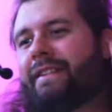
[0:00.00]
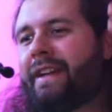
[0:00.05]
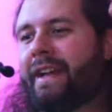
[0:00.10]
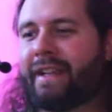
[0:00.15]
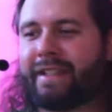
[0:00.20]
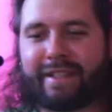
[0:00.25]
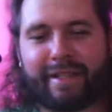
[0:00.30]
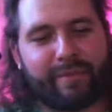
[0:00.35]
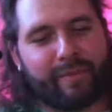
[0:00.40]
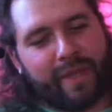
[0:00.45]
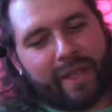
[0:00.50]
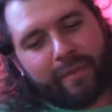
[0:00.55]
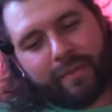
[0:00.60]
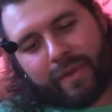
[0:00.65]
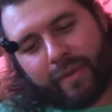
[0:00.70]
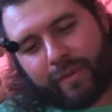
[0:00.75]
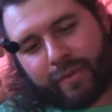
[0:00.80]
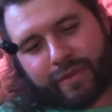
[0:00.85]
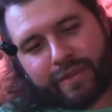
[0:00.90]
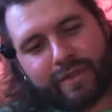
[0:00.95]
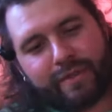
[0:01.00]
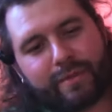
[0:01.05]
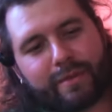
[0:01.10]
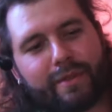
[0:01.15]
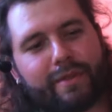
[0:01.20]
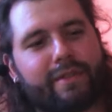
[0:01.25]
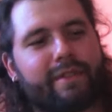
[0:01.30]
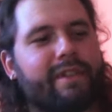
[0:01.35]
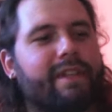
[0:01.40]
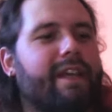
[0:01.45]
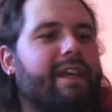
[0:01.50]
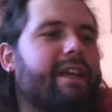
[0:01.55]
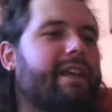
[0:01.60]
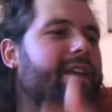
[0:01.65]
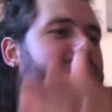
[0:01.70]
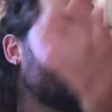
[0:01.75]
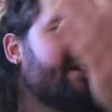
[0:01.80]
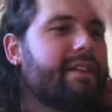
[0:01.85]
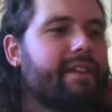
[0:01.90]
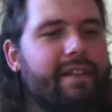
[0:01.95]
I say maybe it was the wrong
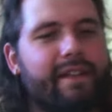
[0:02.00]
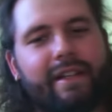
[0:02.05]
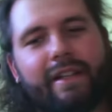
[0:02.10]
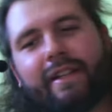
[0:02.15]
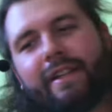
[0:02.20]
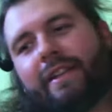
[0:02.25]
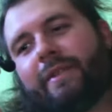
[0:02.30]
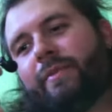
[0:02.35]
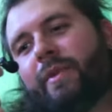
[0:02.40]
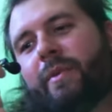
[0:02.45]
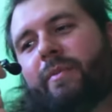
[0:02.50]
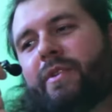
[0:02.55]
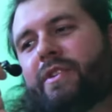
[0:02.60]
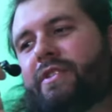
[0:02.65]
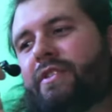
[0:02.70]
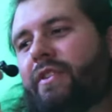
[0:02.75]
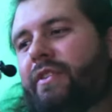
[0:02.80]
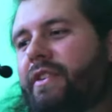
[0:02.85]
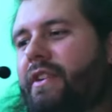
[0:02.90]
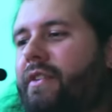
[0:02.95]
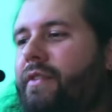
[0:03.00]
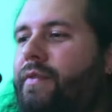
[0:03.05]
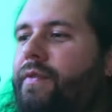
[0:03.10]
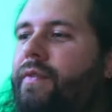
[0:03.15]
day. Maybe it's not their